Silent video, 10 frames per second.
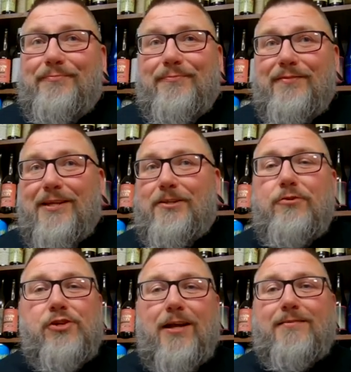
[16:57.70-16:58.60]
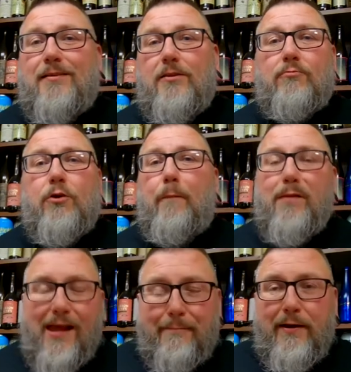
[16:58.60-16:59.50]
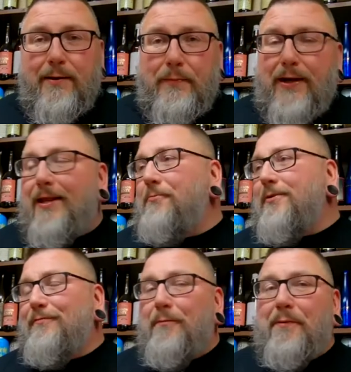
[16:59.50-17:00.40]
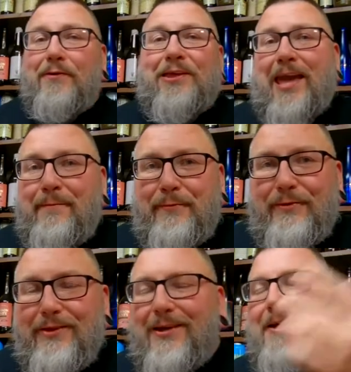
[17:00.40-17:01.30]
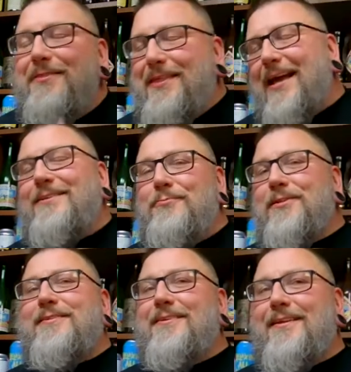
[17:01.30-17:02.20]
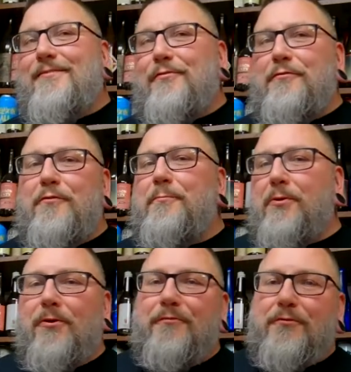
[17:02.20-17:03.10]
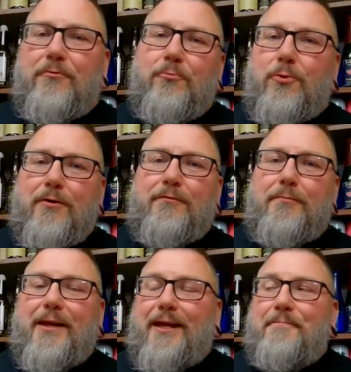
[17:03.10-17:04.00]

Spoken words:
fucking do shots of LaRue Blackberry Brandy, and watch football, gamble. That's what Sundays for football were for me.